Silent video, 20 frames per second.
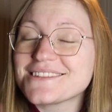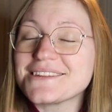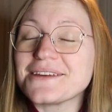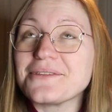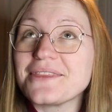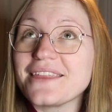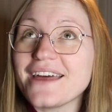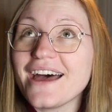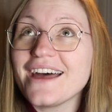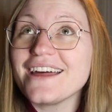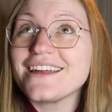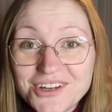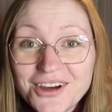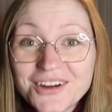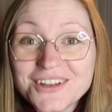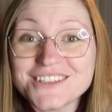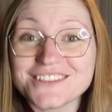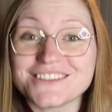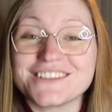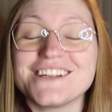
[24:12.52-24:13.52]
So that
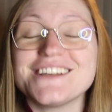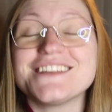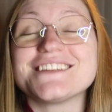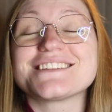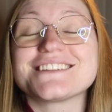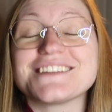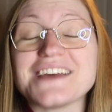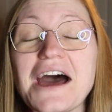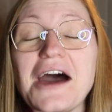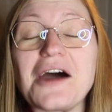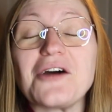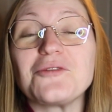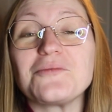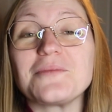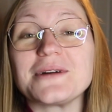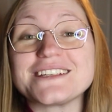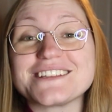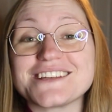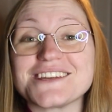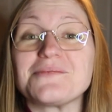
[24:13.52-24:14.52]
doctor is now
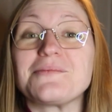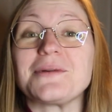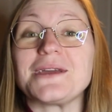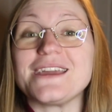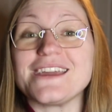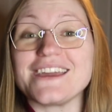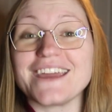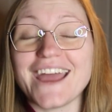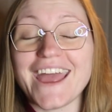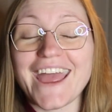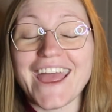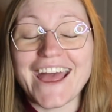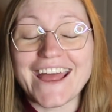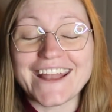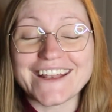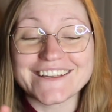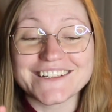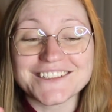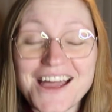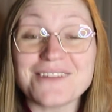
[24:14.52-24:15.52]
my GP
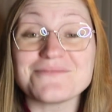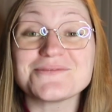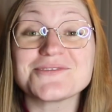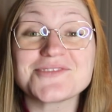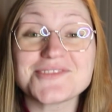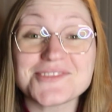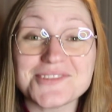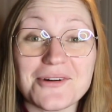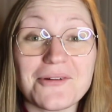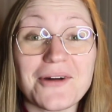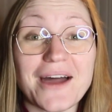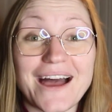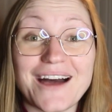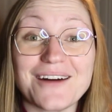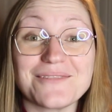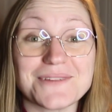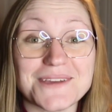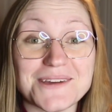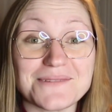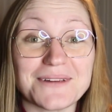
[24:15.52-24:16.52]
and I'm so
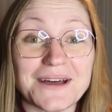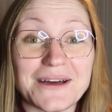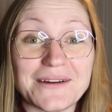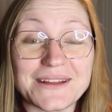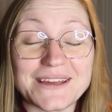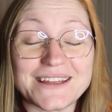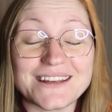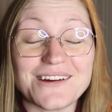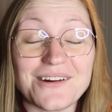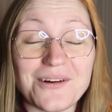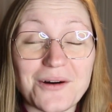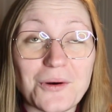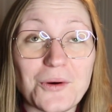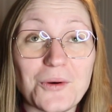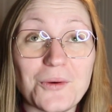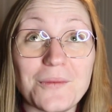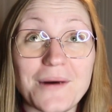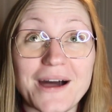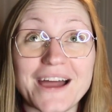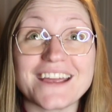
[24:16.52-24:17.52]
happy about it.
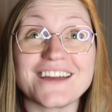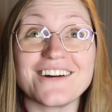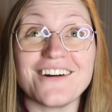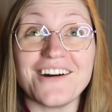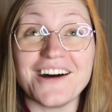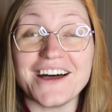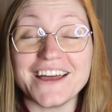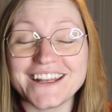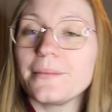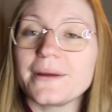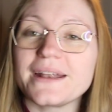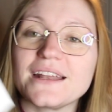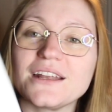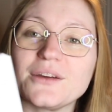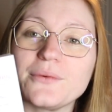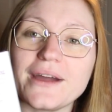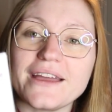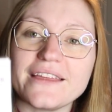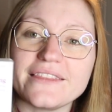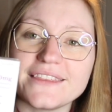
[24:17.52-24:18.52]
Oh my god. But
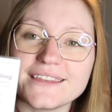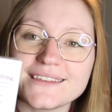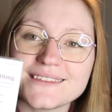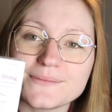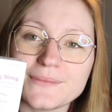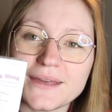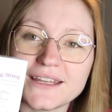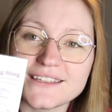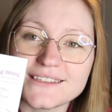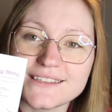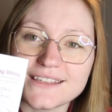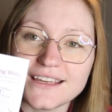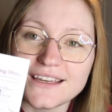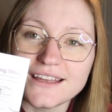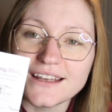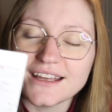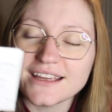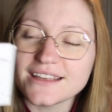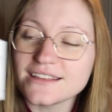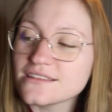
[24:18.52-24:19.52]
anyway, this
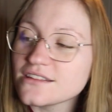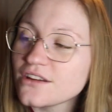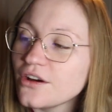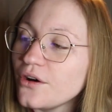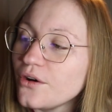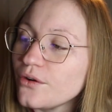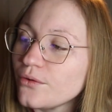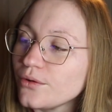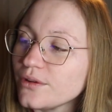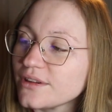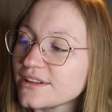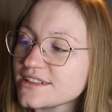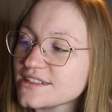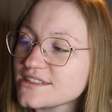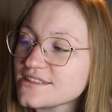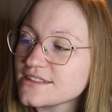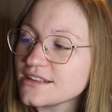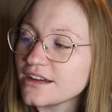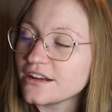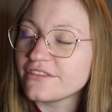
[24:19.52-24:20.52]
medicine is called
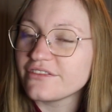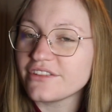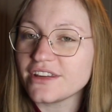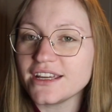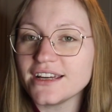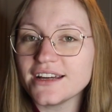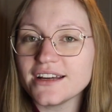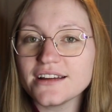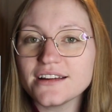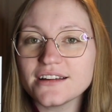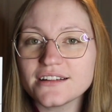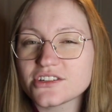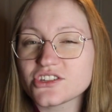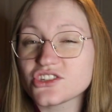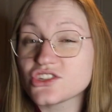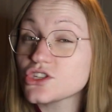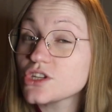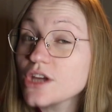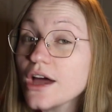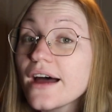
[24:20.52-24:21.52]
Sanvia,
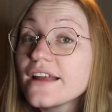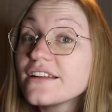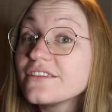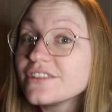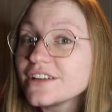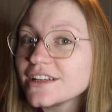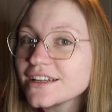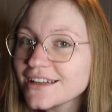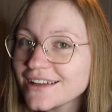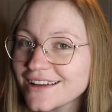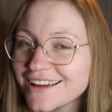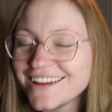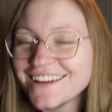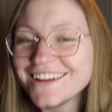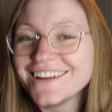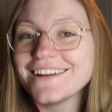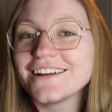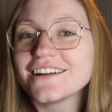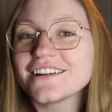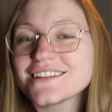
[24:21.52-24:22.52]

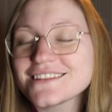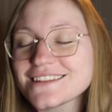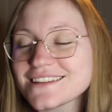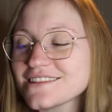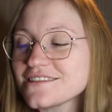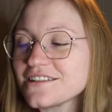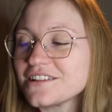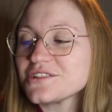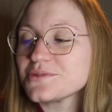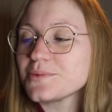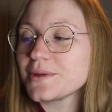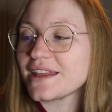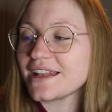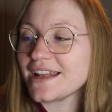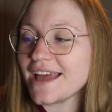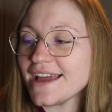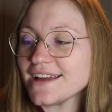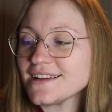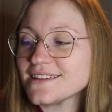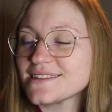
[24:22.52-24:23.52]
because it starts with an
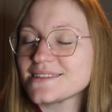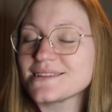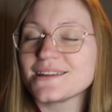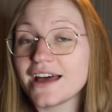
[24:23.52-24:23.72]
X.